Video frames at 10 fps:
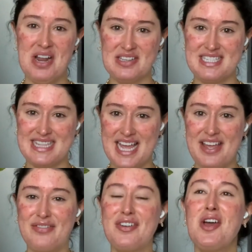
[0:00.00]
else's
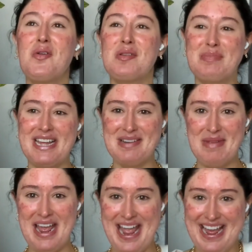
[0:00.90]
life would be in
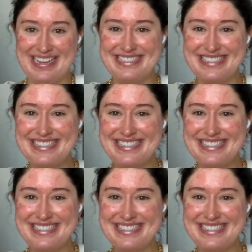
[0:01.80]
my hands.